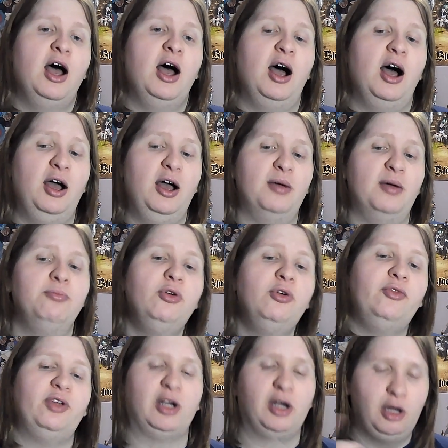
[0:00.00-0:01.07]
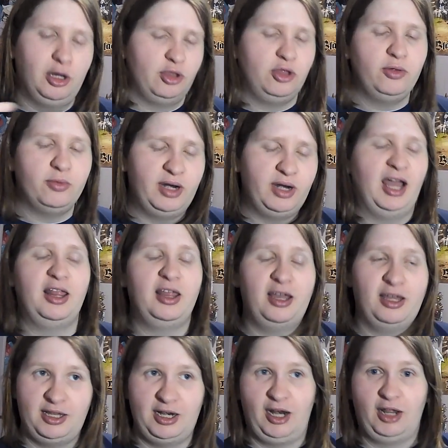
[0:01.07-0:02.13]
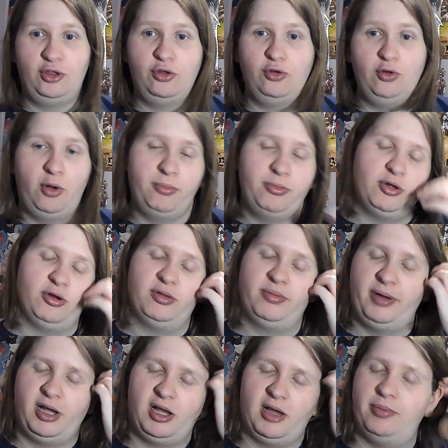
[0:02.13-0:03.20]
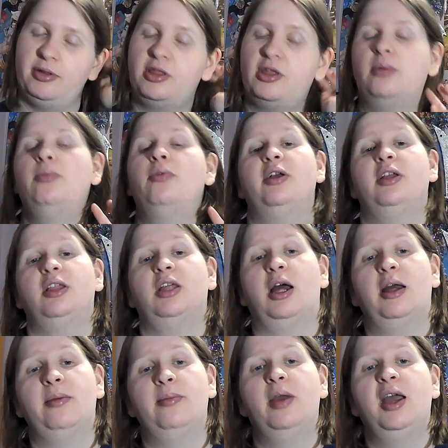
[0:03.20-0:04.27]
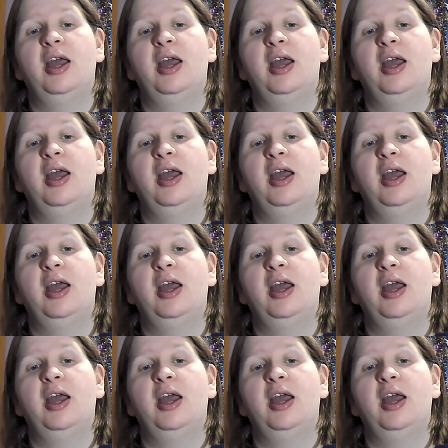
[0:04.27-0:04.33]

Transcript: Uh, moving on to an ally that I do hope shows back up at some point in time